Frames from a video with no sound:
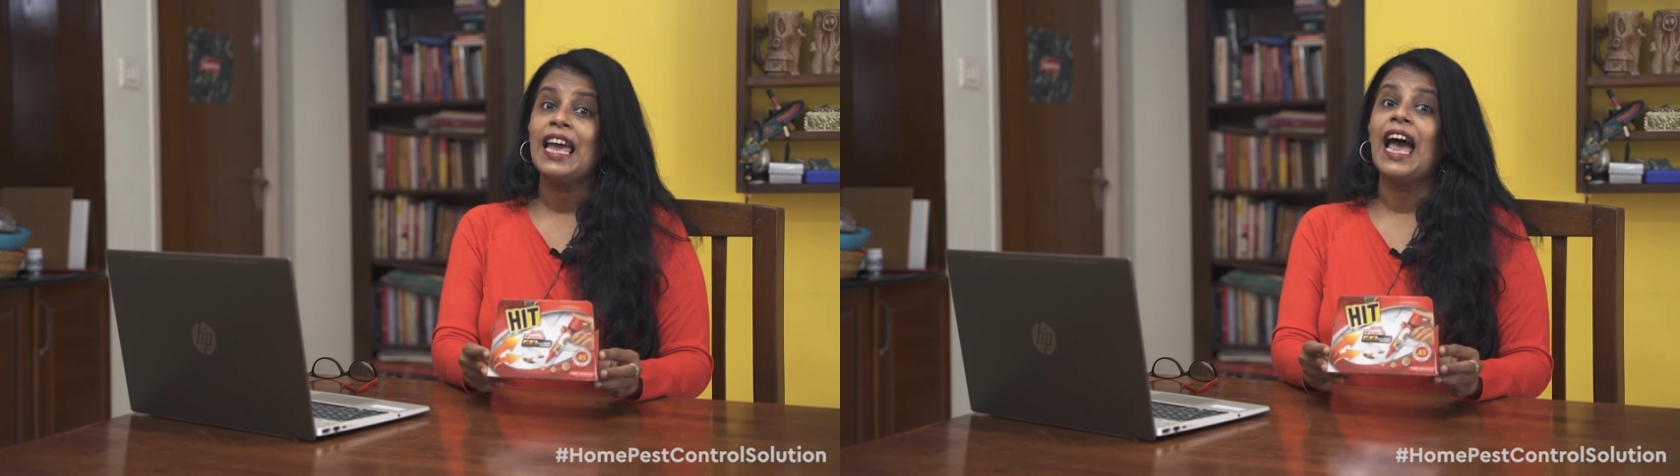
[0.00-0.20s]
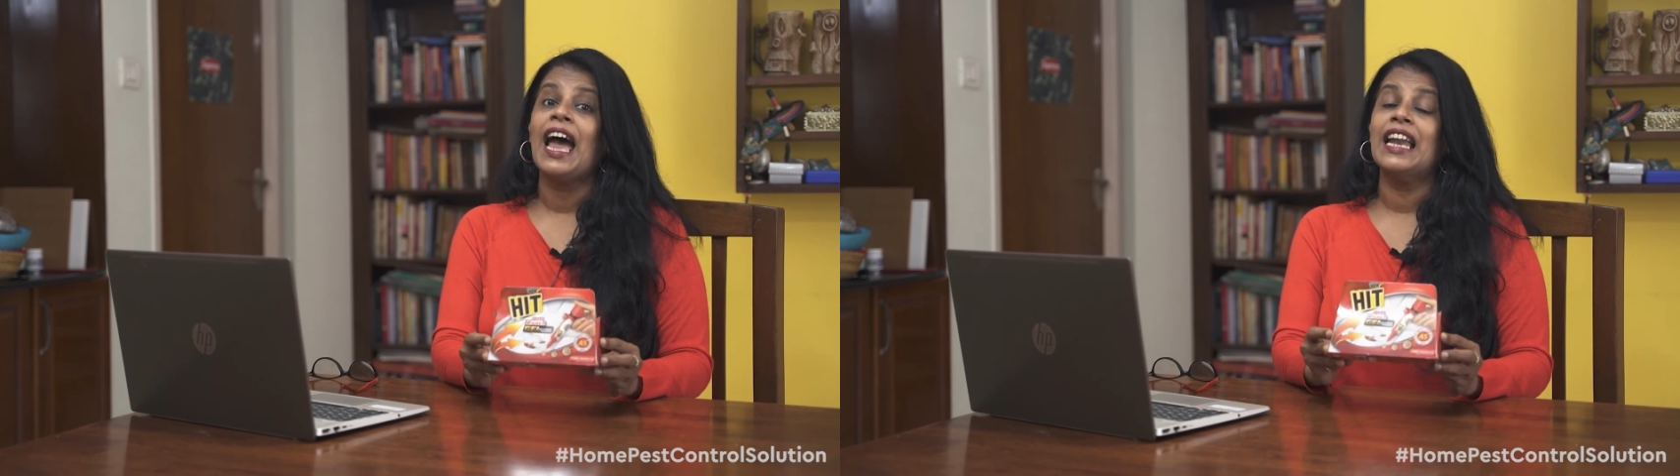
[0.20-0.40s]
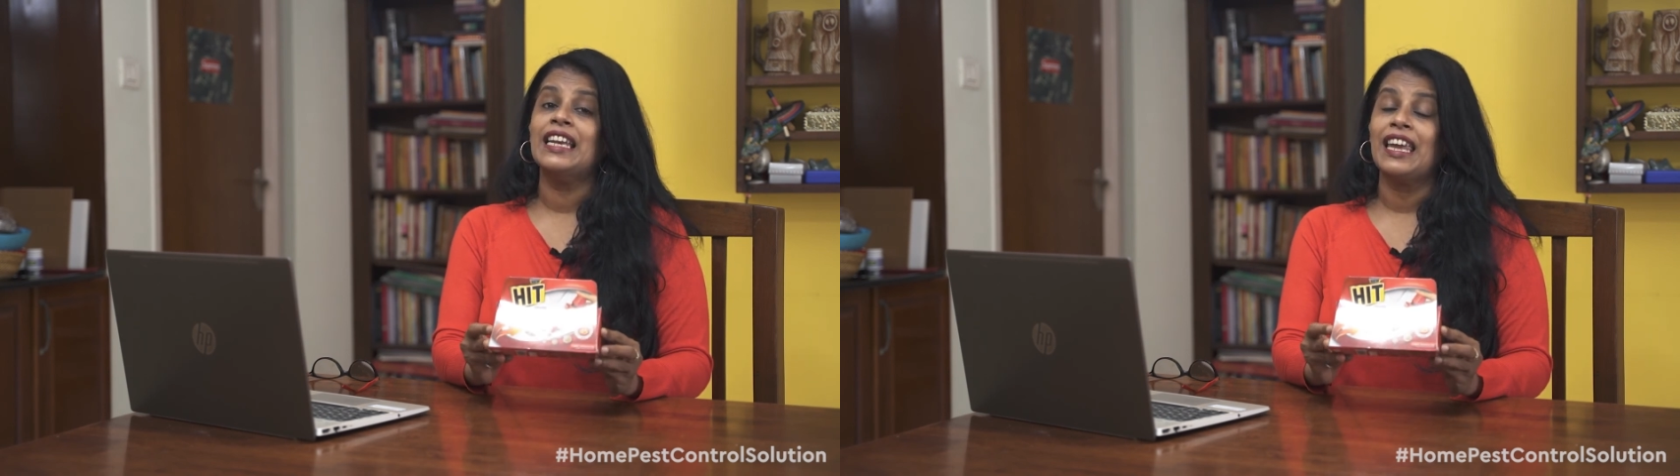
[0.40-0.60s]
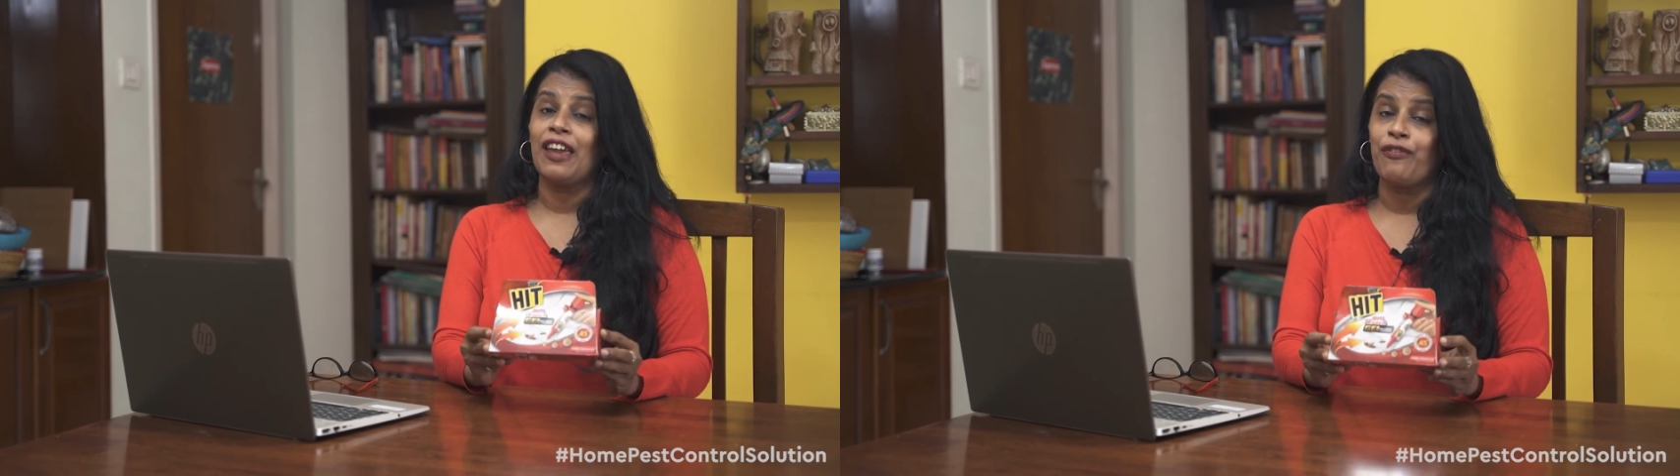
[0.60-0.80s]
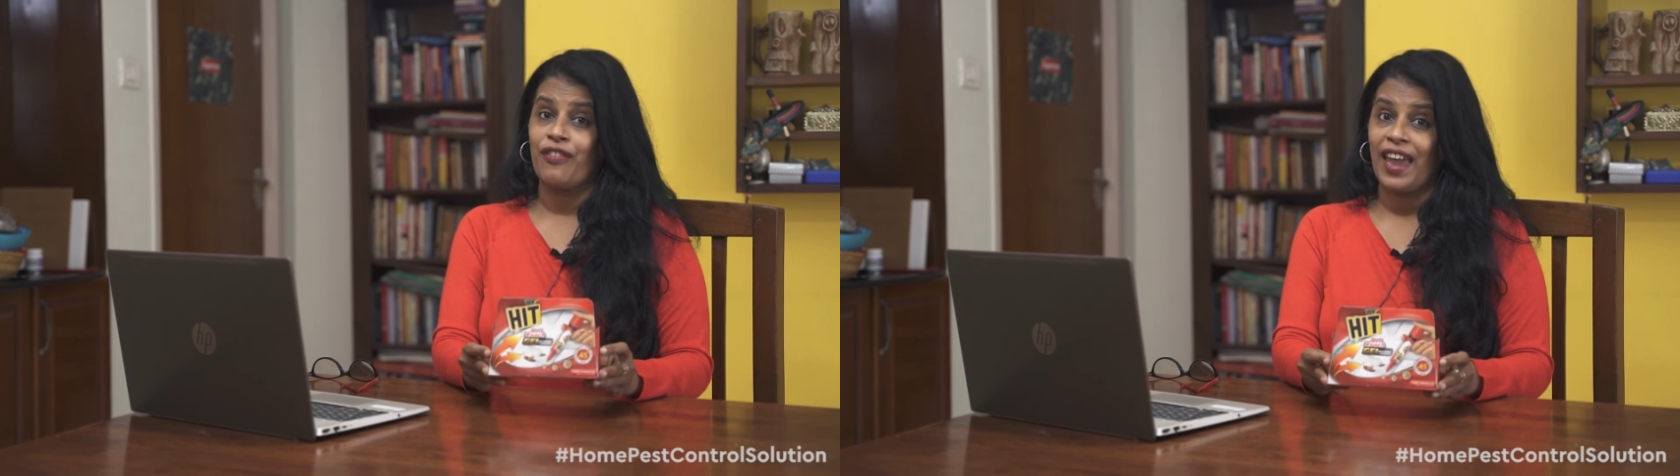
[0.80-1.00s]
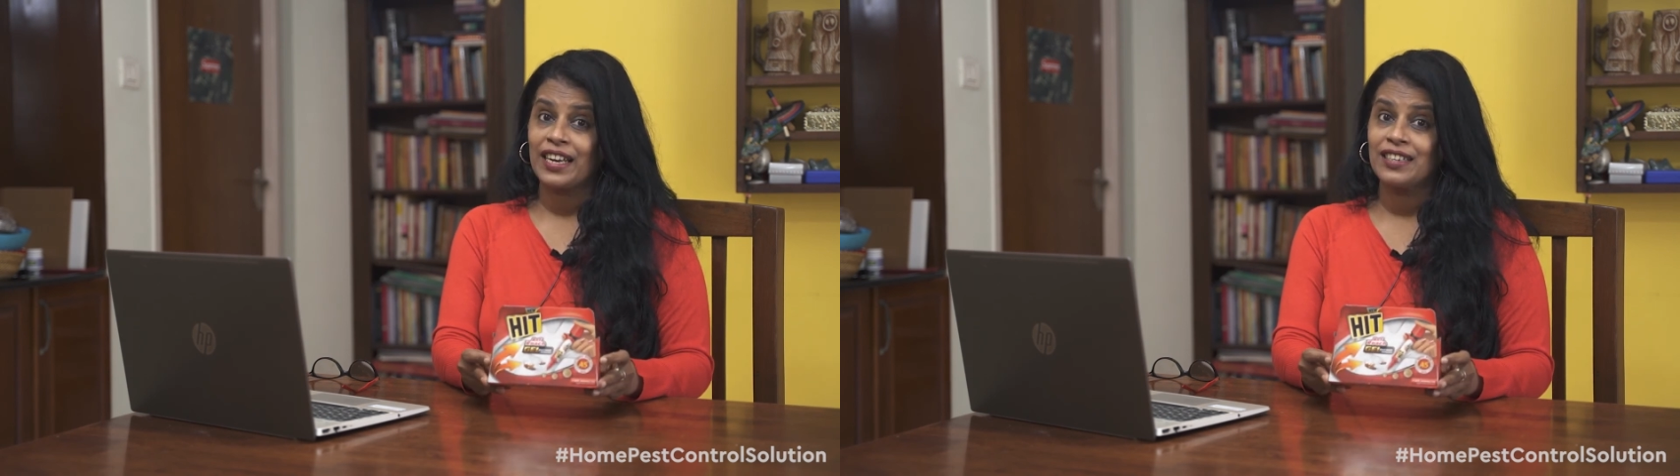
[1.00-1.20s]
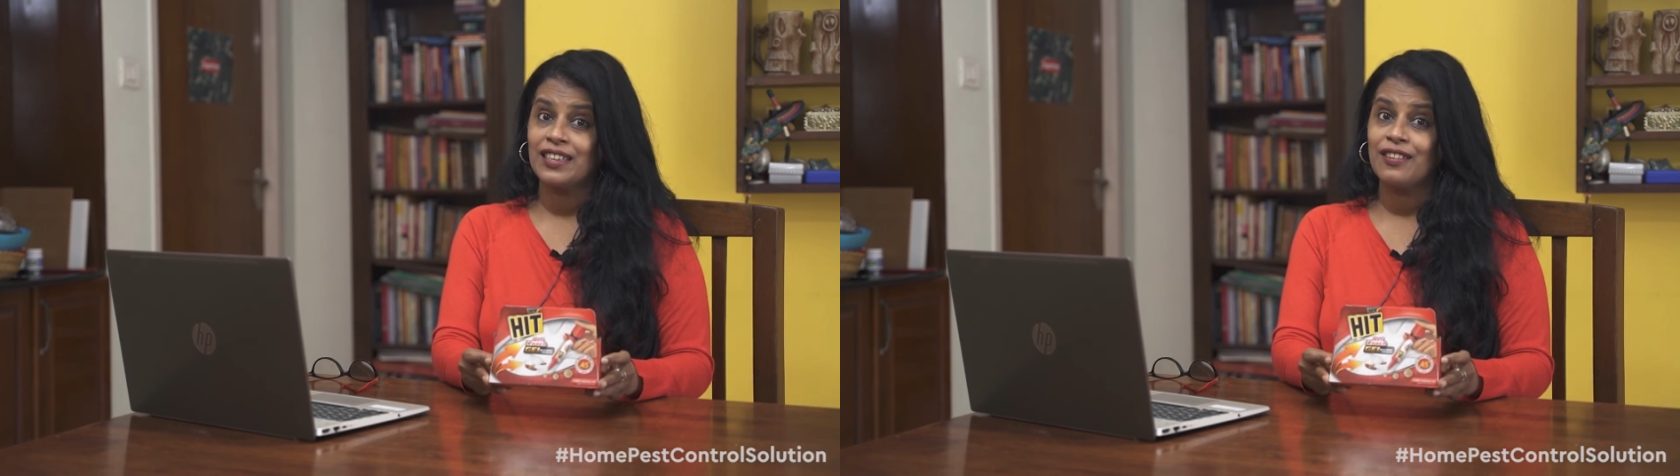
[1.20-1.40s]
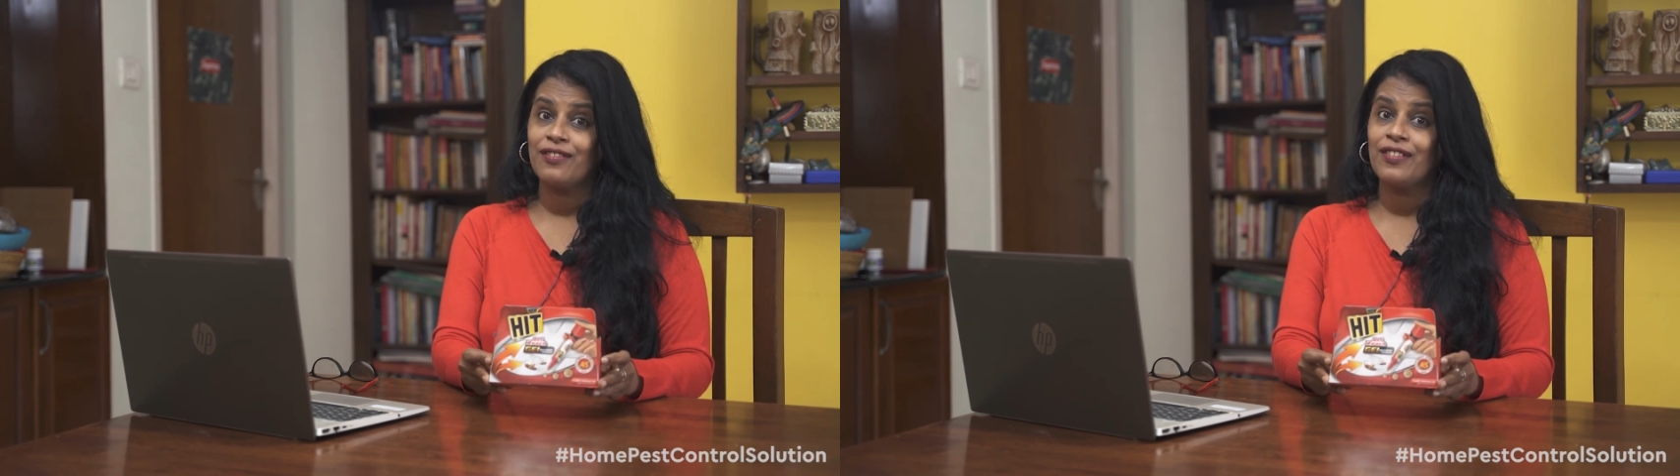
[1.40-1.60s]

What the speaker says: and effective